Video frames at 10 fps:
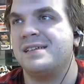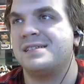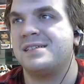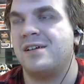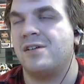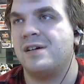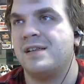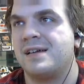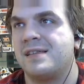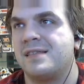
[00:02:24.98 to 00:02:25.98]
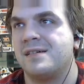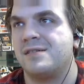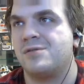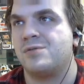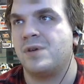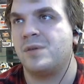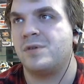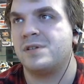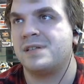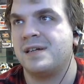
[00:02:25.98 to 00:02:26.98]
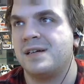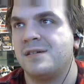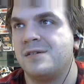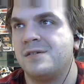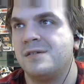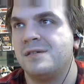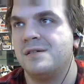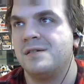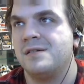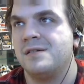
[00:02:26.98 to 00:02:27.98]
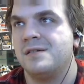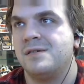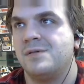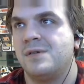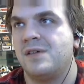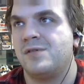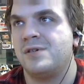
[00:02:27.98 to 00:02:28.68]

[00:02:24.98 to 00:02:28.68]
still I don't know. I like the twenty point scale or whatever.